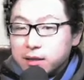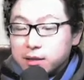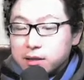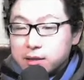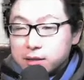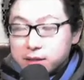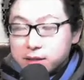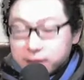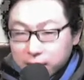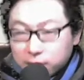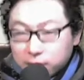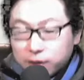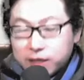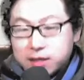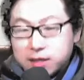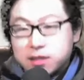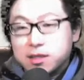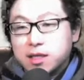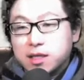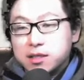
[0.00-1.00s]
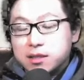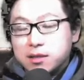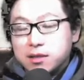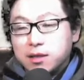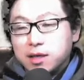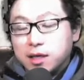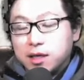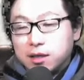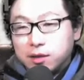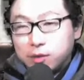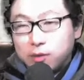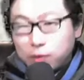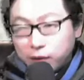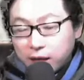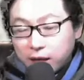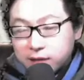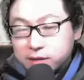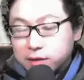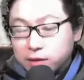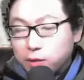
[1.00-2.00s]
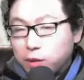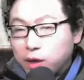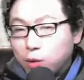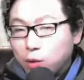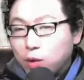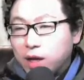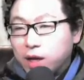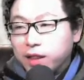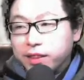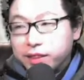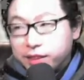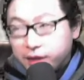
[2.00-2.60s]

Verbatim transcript: still exist in 2021.